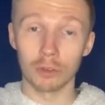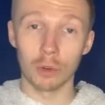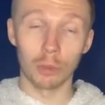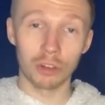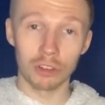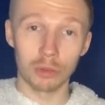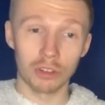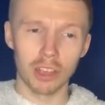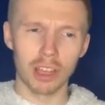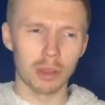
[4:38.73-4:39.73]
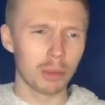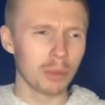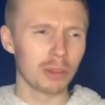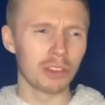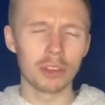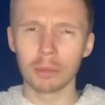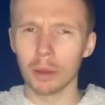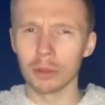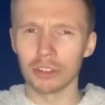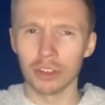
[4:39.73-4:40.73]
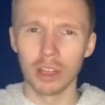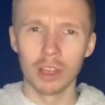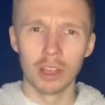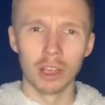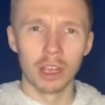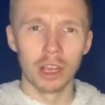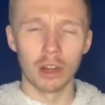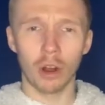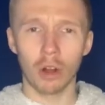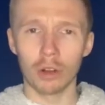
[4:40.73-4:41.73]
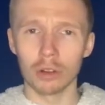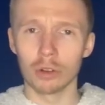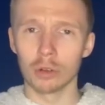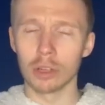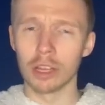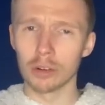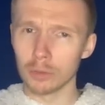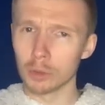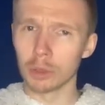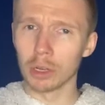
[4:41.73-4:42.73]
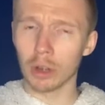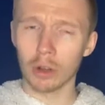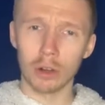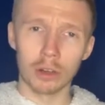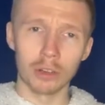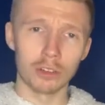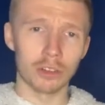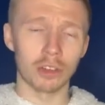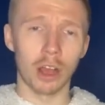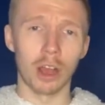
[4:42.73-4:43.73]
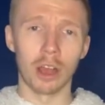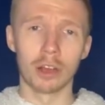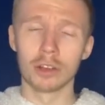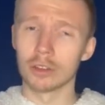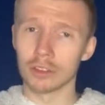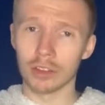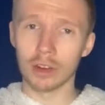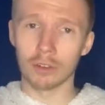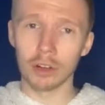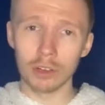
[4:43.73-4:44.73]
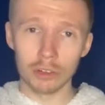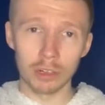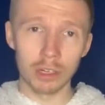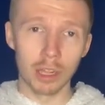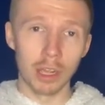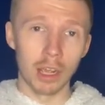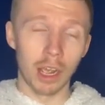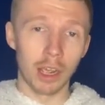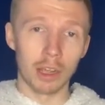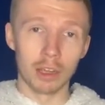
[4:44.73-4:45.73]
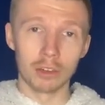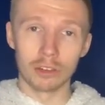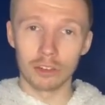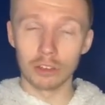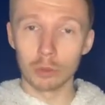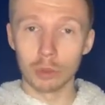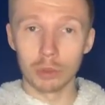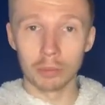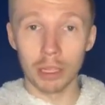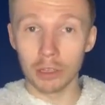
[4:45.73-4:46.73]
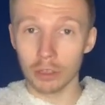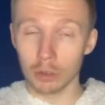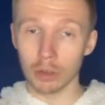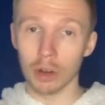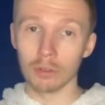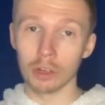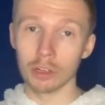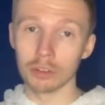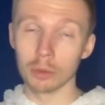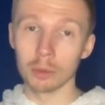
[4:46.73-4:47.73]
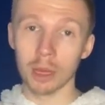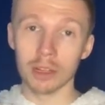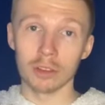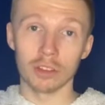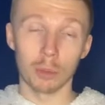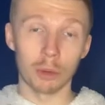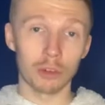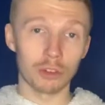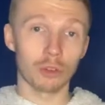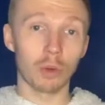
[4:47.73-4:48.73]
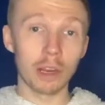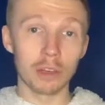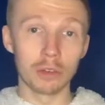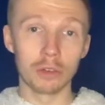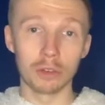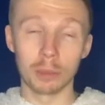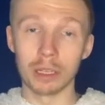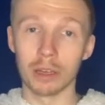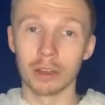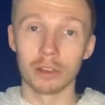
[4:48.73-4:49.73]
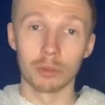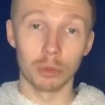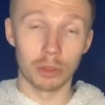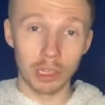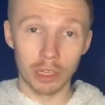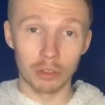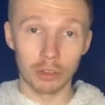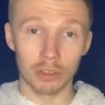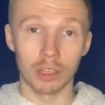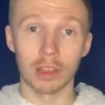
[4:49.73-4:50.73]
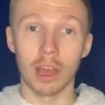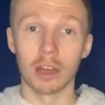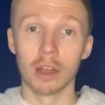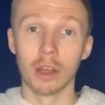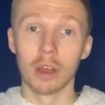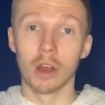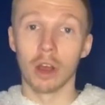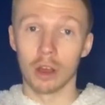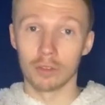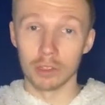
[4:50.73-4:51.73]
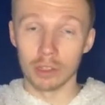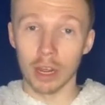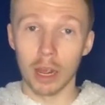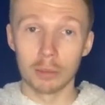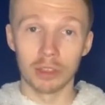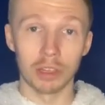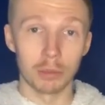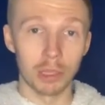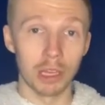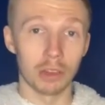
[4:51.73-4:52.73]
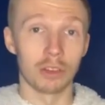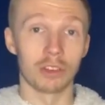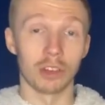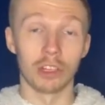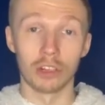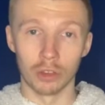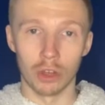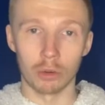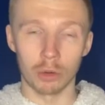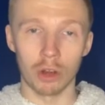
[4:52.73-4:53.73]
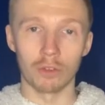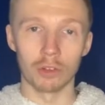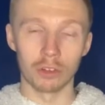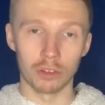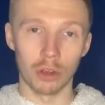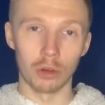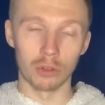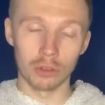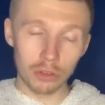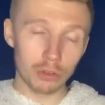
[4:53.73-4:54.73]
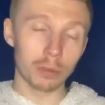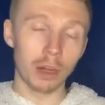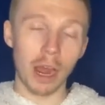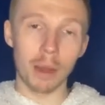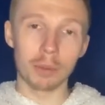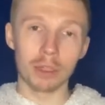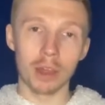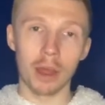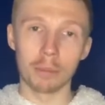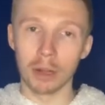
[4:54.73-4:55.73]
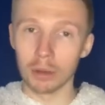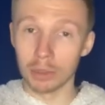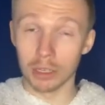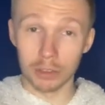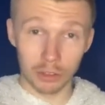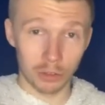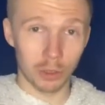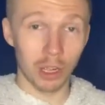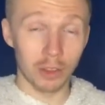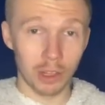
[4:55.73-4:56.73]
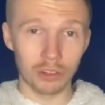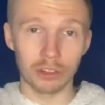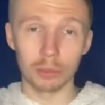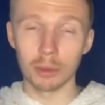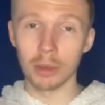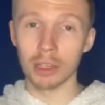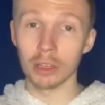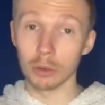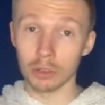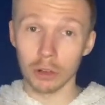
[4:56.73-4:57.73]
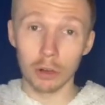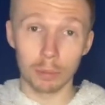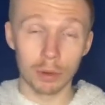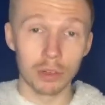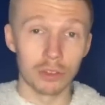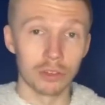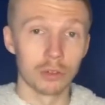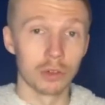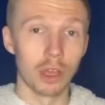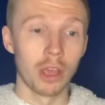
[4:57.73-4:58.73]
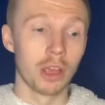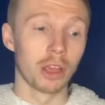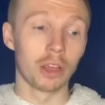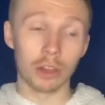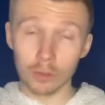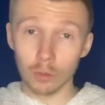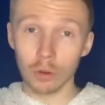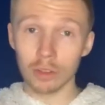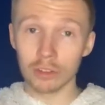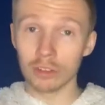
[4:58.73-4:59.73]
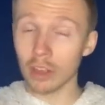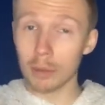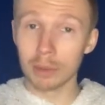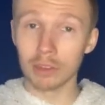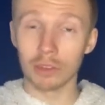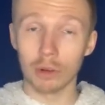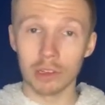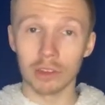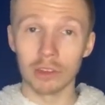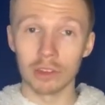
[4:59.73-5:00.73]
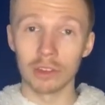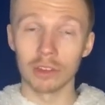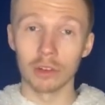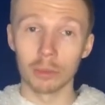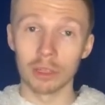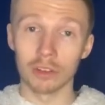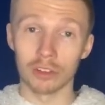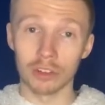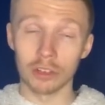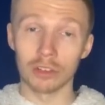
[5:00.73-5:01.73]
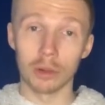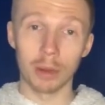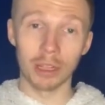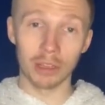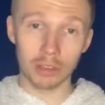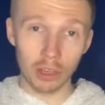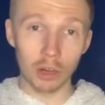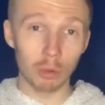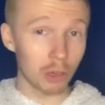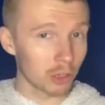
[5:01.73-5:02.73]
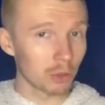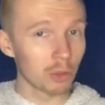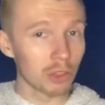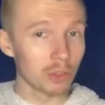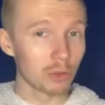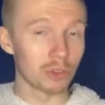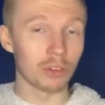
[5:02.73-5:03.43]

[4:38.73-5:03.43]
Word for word: From what she was saying, the BBC published an article interviewing her just on the state of her injury, and she will make a good recovery and she'll be back in the summer, which is great news because with knee injuries like that, oftentimes it can be at least a year long recovery. So super happy that Maren Mjelde is okay and that she'll be making a return pretty soon Gutted for her that she's gonna miss the rest of the season, though, because Chelsea are making a title run and could really use her.